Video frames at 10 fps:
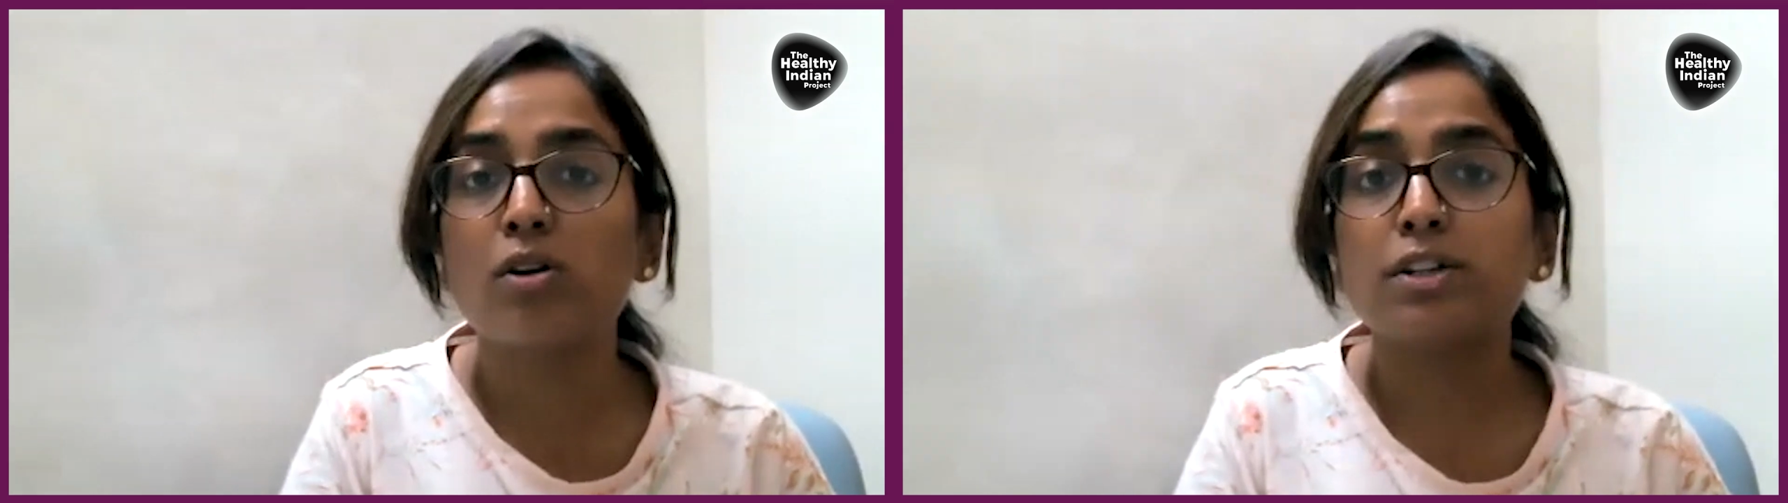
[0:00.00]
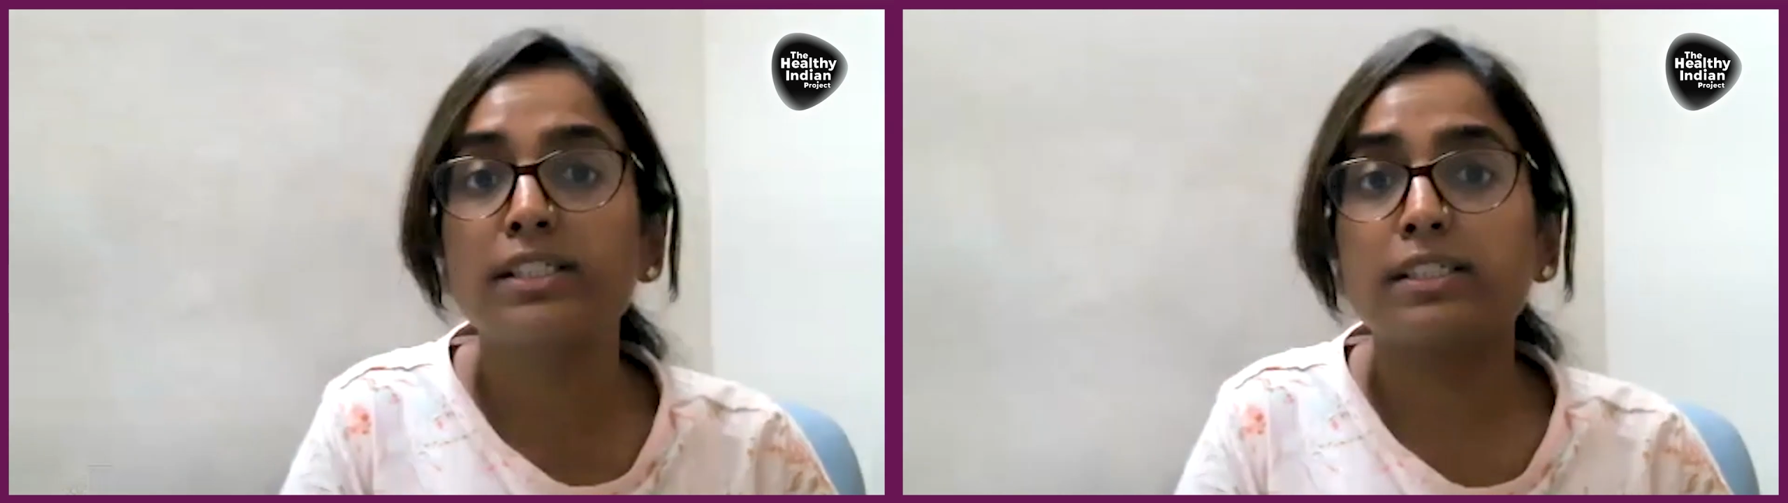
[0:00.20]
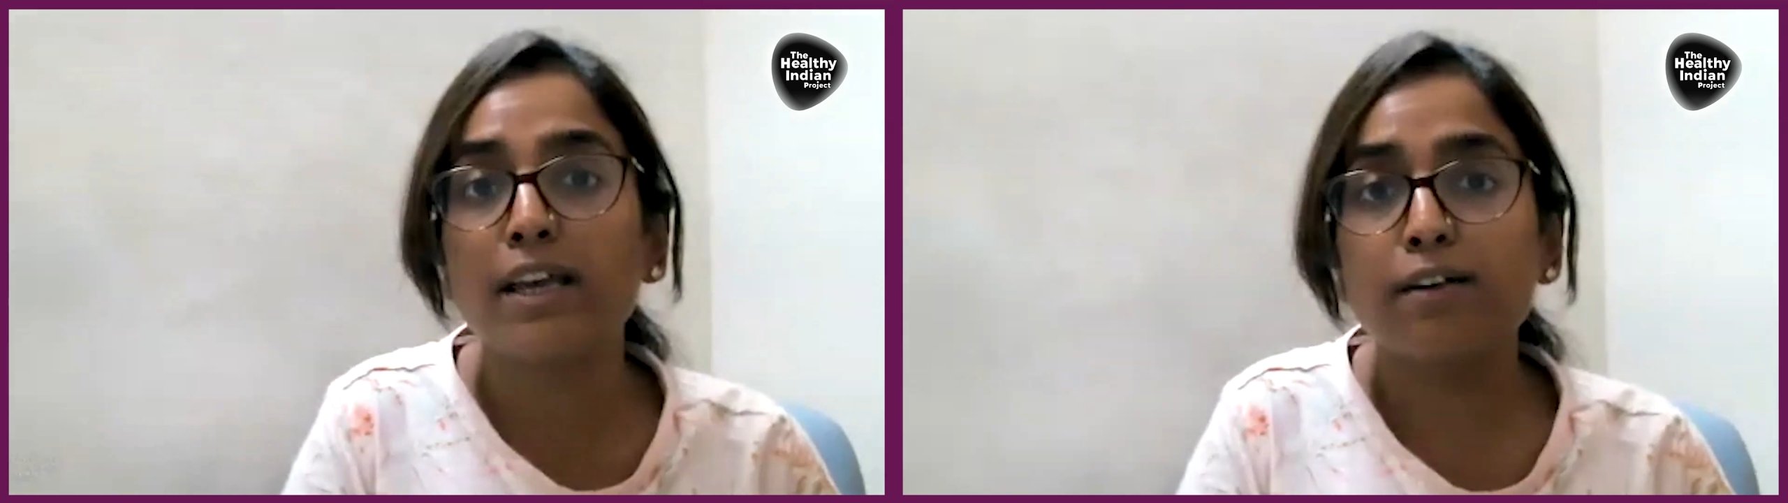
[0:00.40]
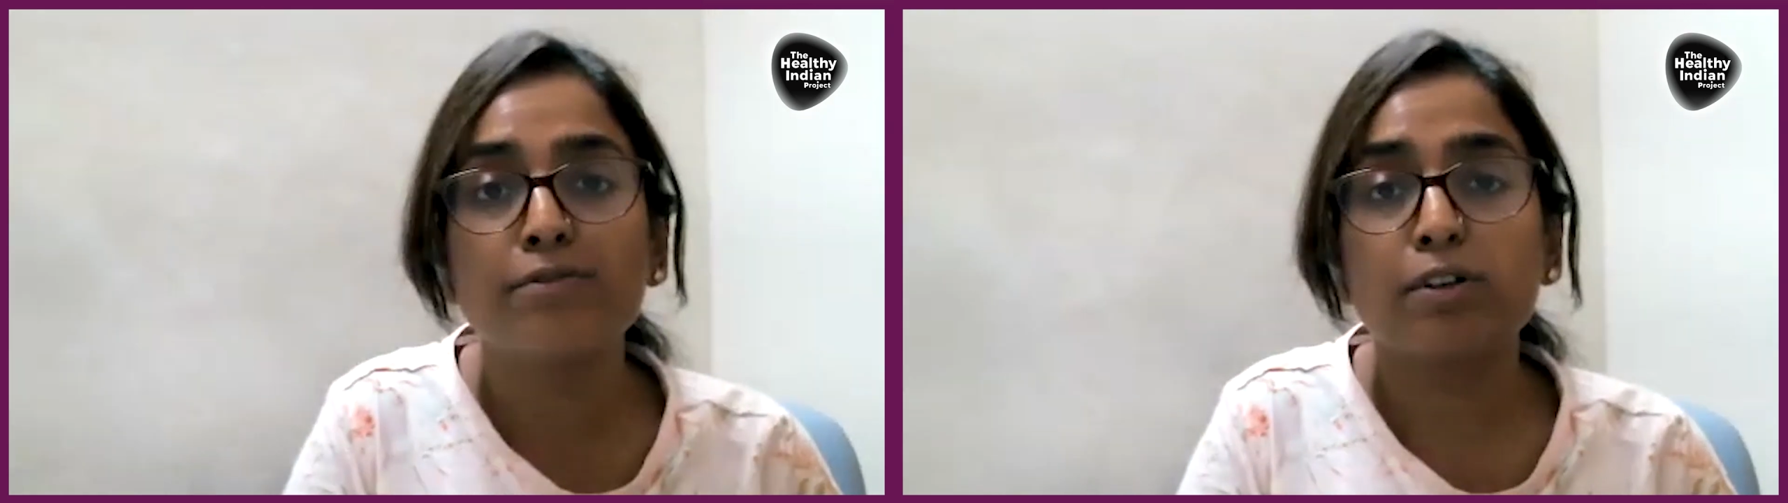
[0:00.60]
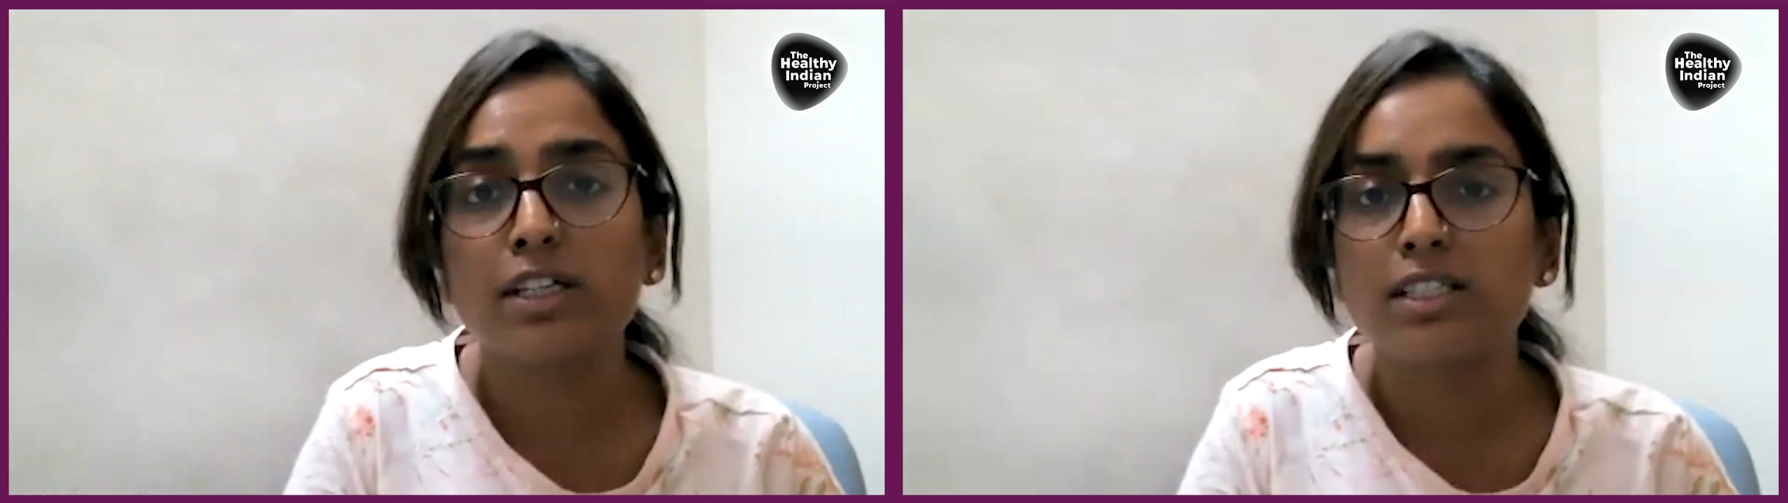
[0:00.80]
or safe
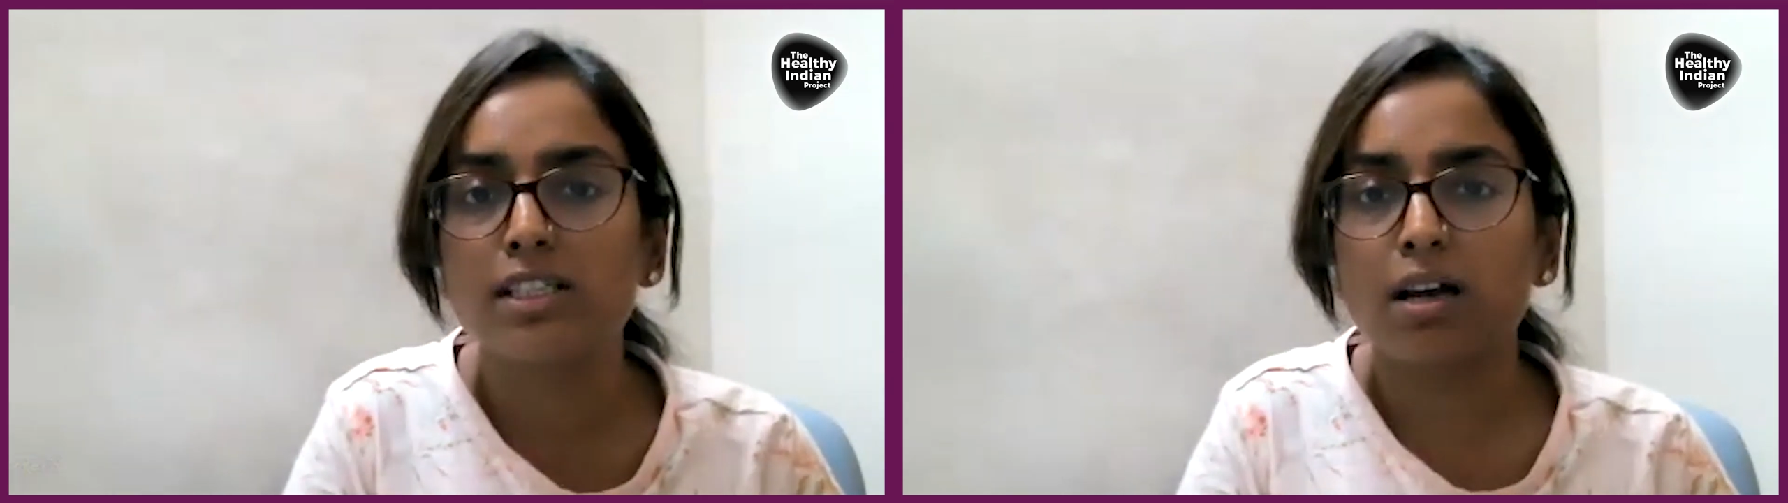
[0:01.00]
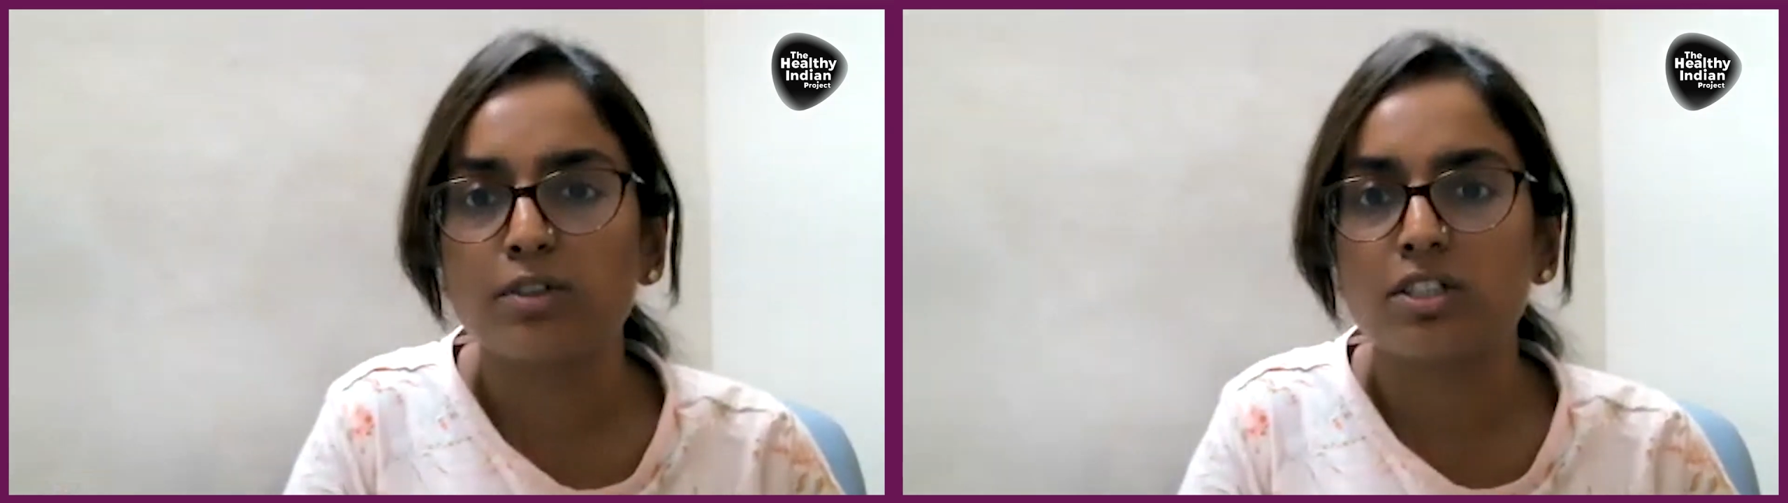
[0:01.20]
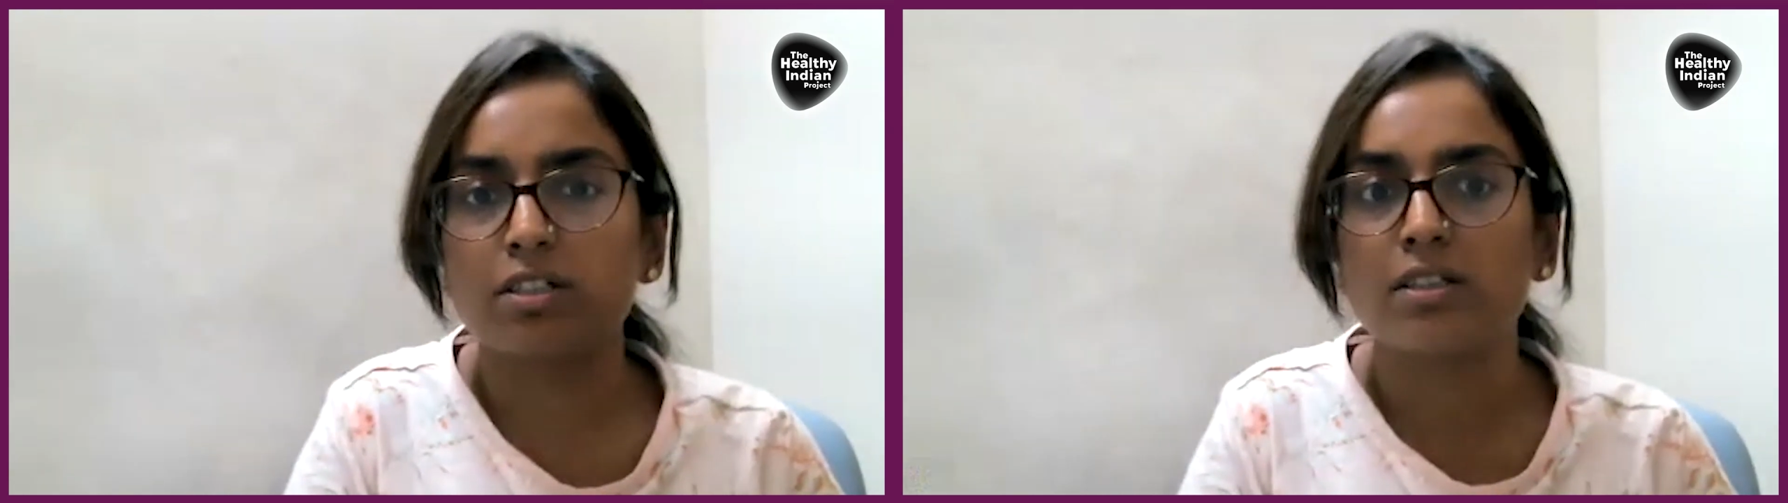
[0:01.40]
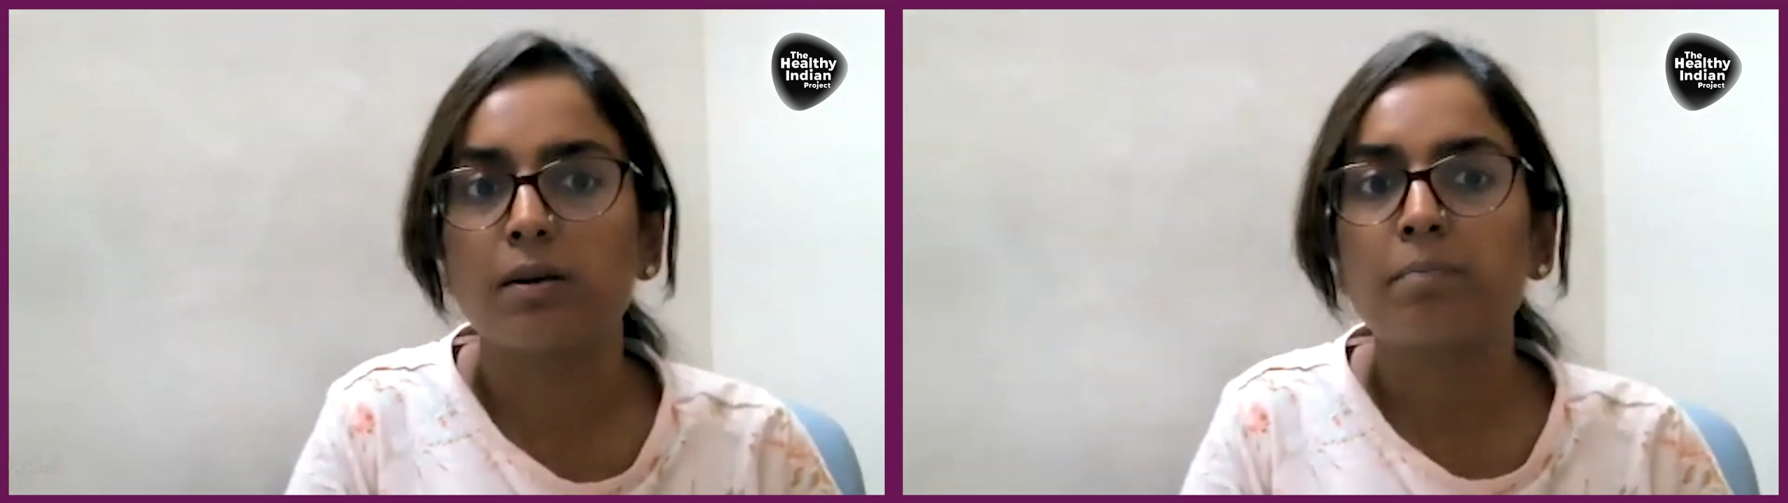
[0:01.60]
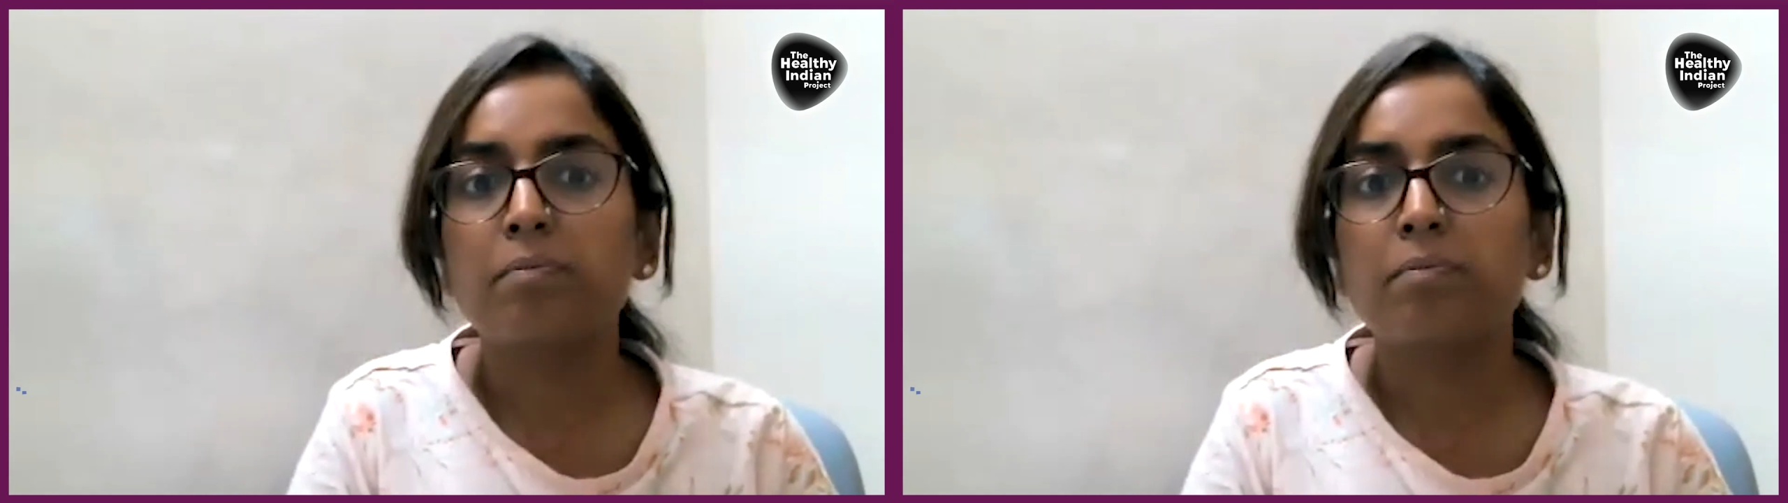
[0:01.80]
for consumption.